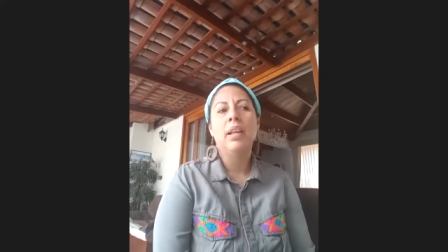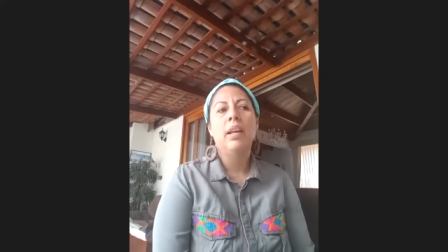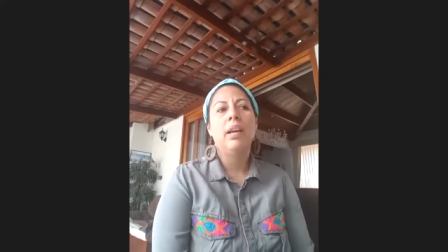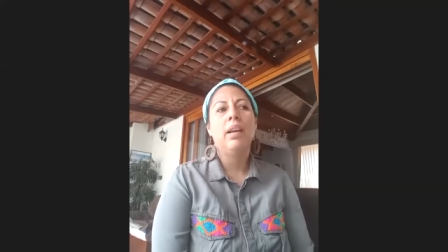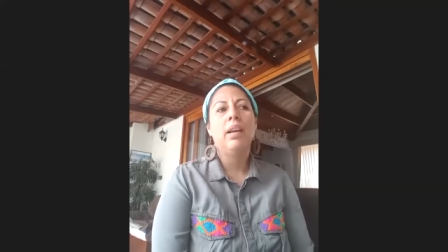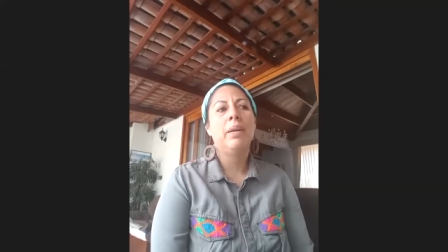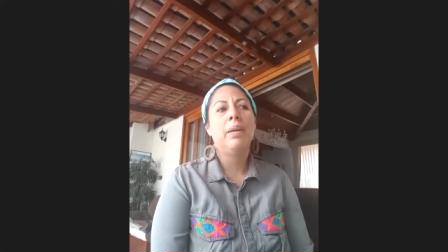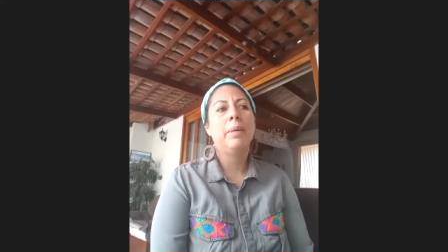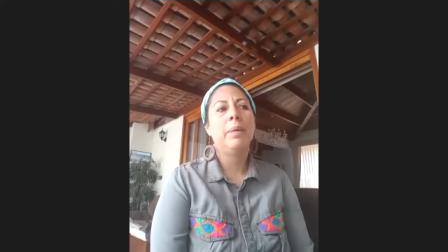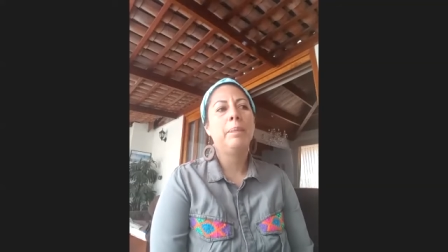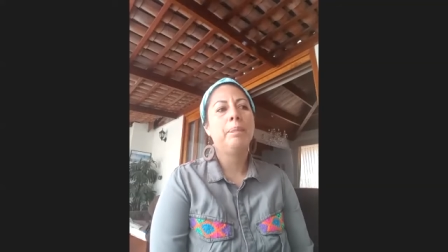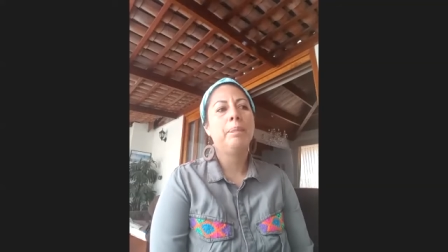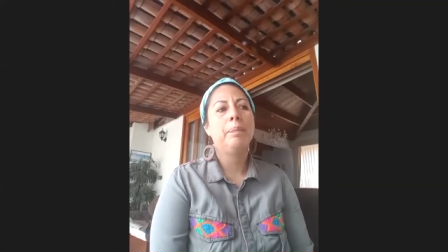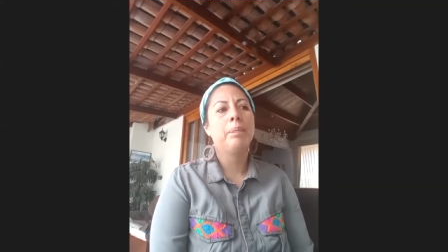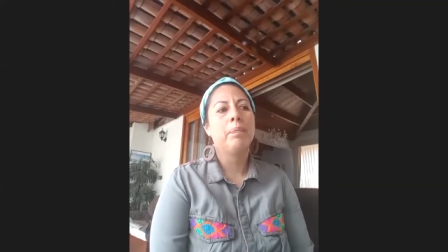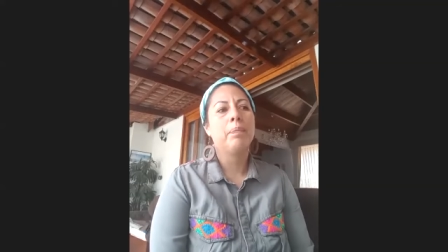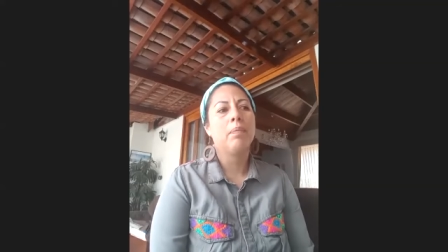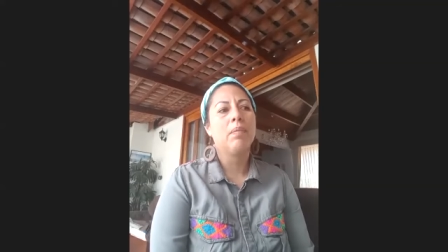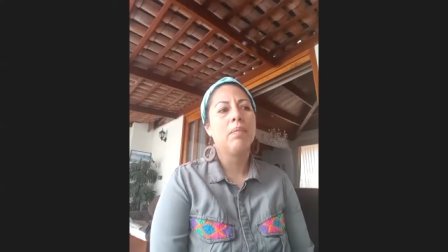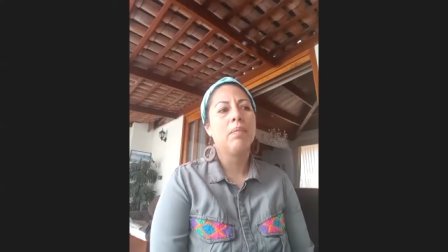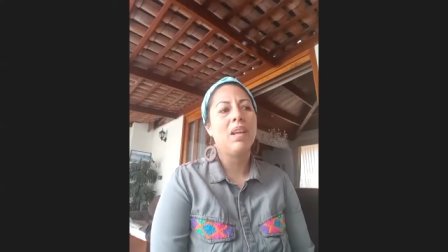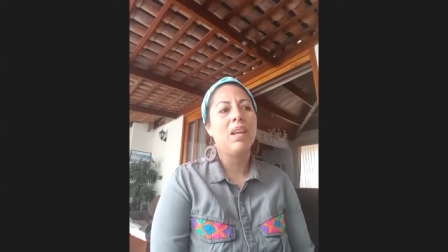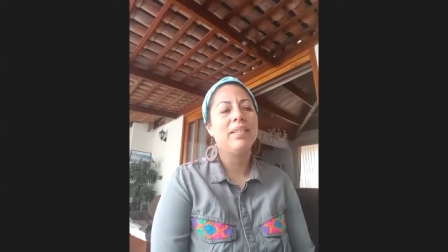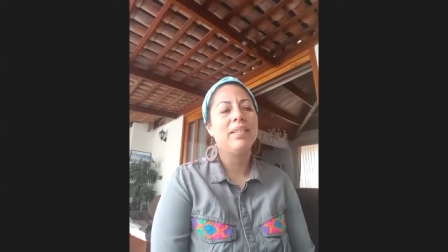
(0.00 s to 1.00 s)

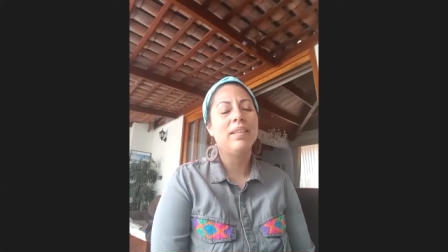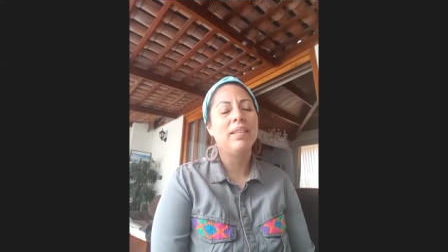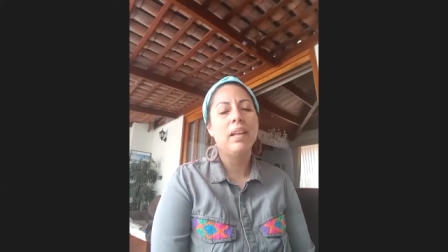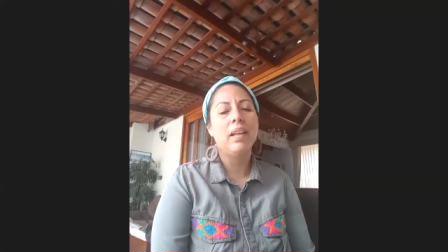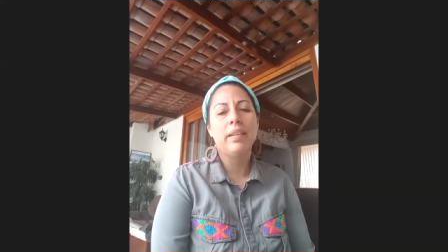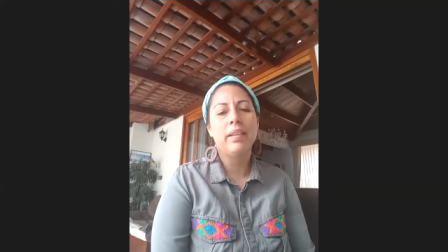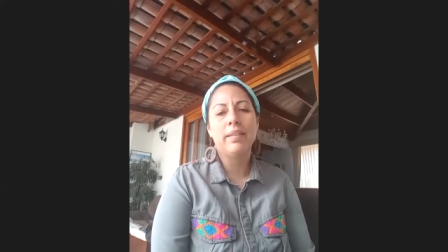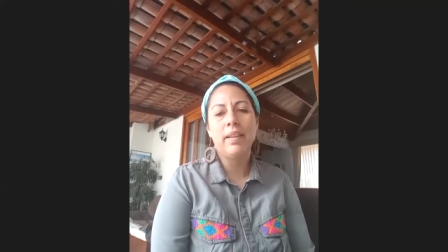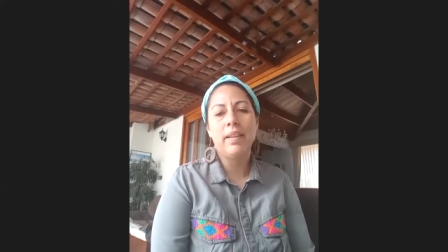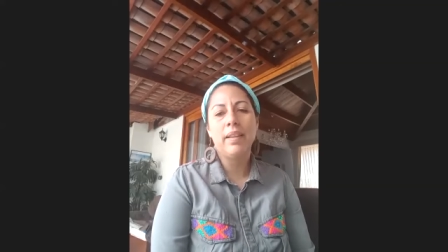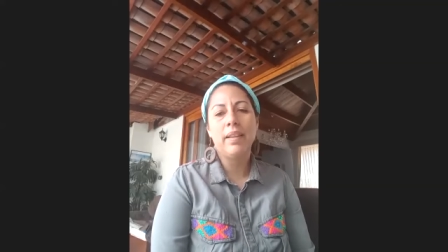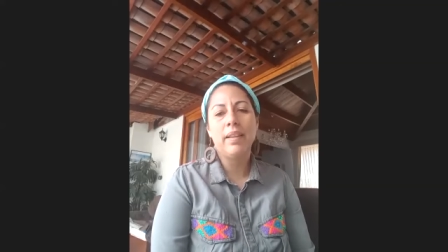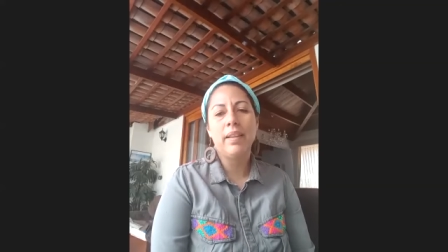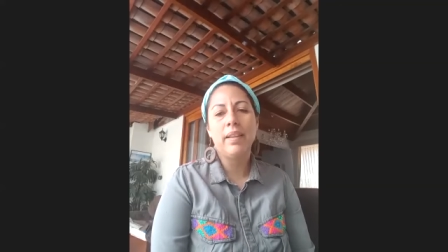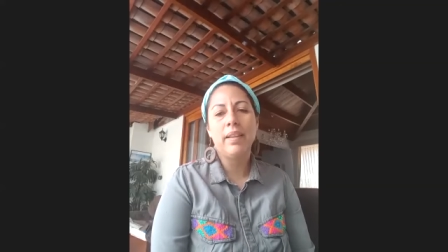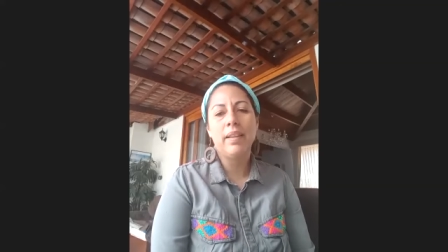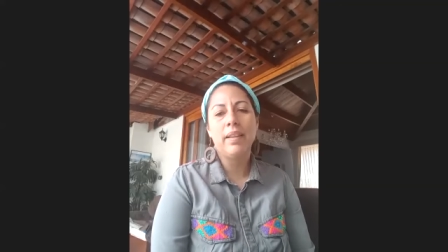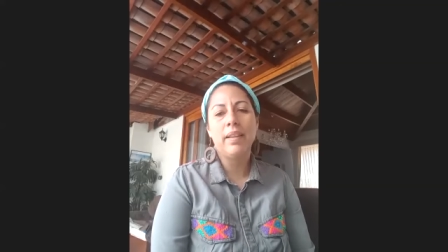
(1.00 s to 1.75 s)
As I said,